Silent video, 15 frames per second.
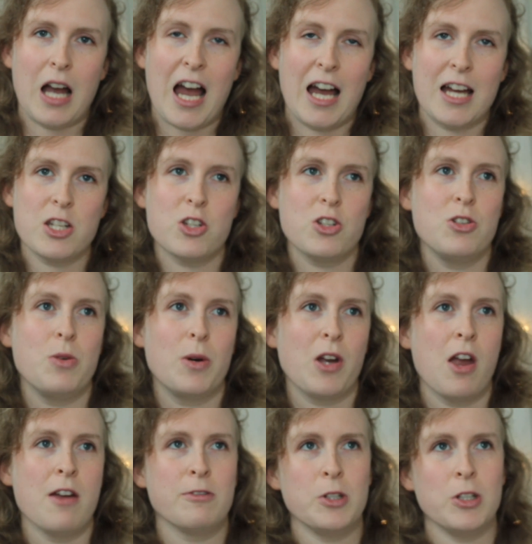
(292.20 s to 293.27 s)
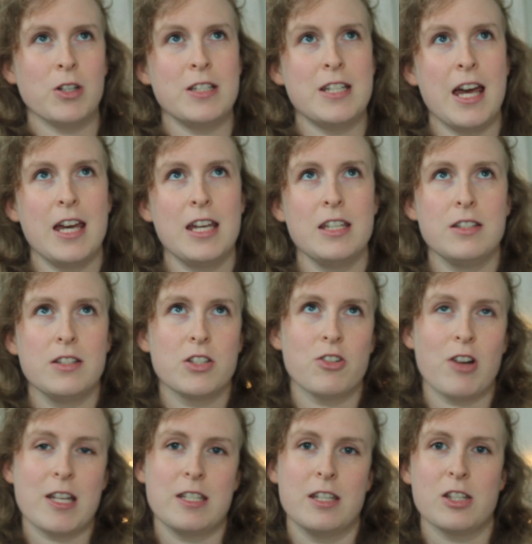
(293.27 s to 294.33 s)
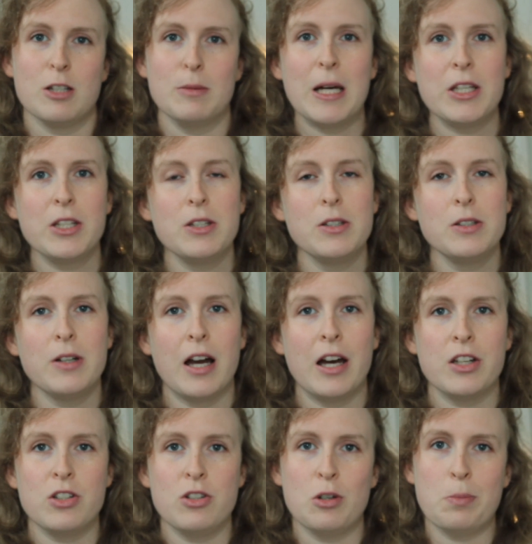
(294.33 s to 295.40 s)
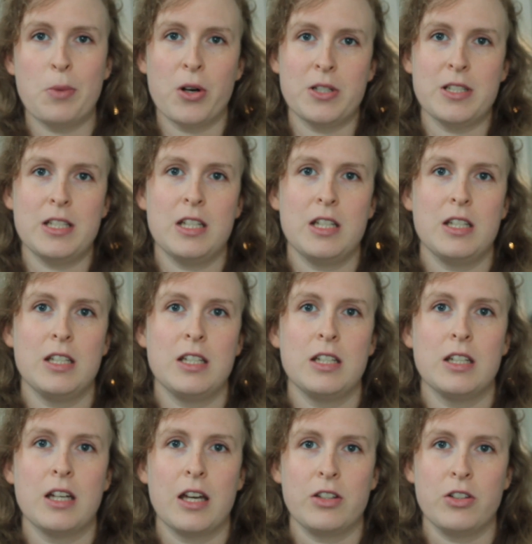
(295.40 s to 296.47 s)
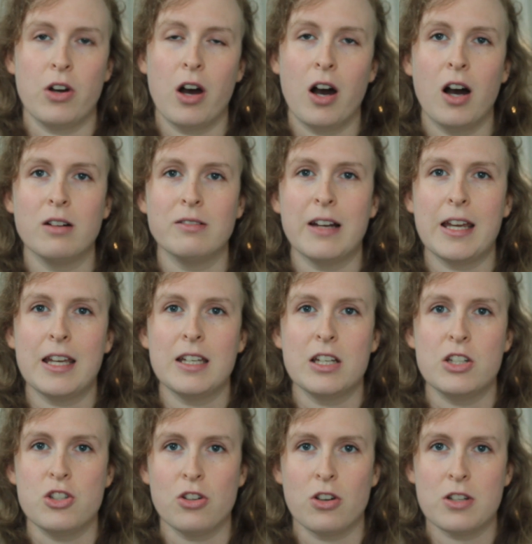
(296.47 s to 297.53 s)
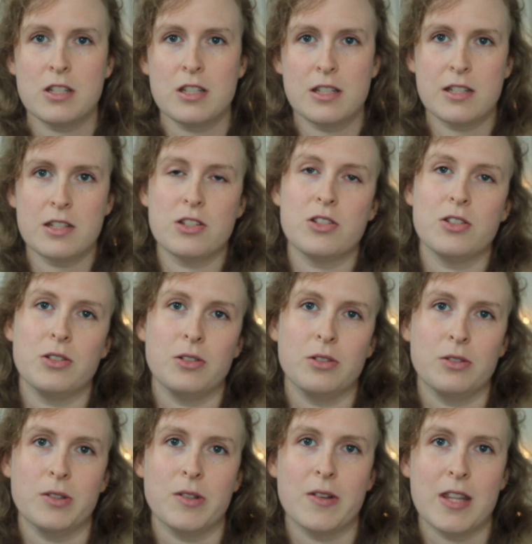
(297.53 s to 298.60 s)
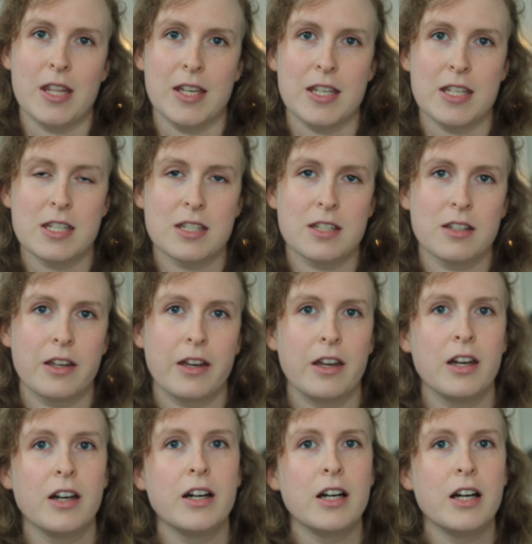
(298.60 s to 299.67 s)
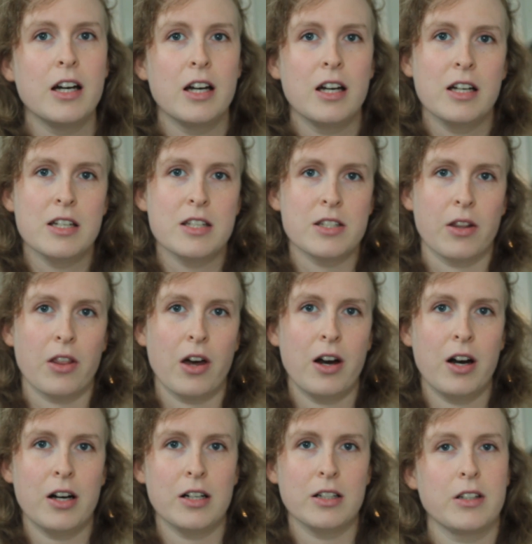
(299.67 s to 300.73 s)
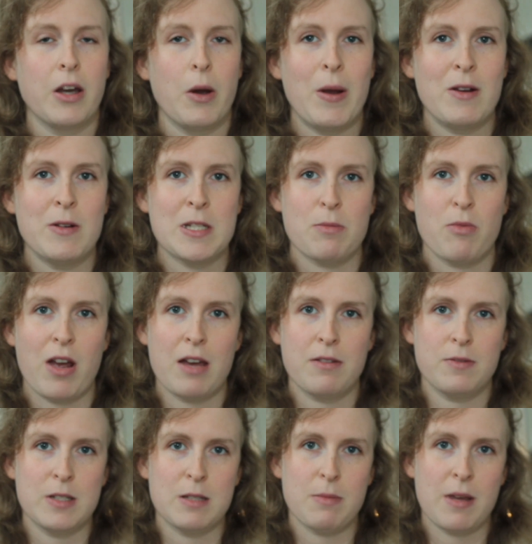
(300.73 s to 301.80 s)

as you are going through your day, stresses come at you and your body and your heart rate adjusts to this. So the heart coherence breath is